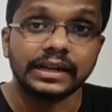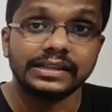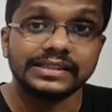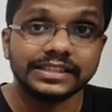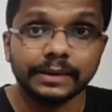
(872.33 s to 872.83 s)

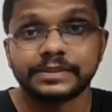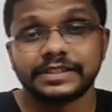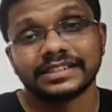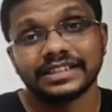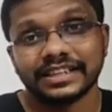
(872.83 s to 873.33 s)

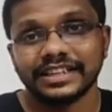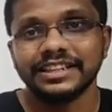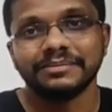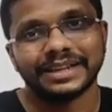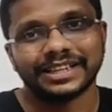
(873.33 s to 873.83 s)
steps in
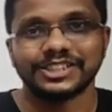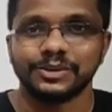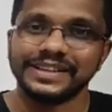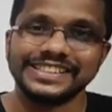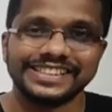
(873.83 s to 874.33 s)

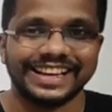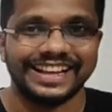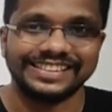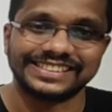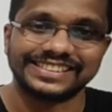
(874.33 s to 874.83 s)
metagenomics
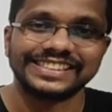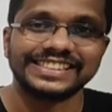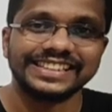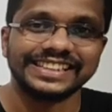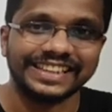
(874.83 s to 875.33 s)
analysis.
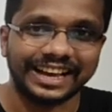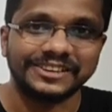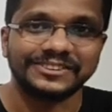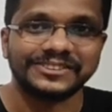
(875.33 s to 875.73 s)
Thank you.